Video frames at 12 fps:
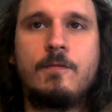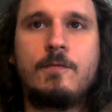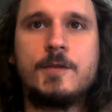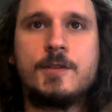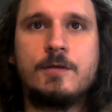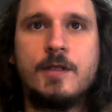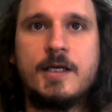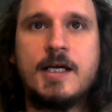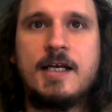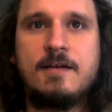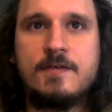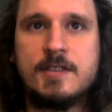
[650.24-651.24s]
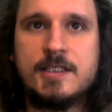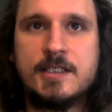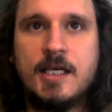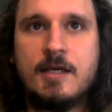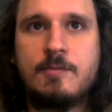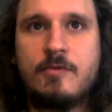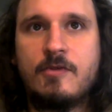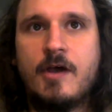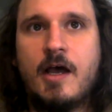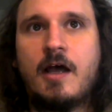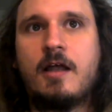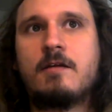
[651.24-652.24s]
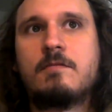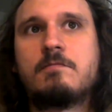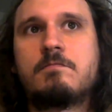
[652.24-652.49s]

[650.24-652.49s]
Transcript: So they kind of escape that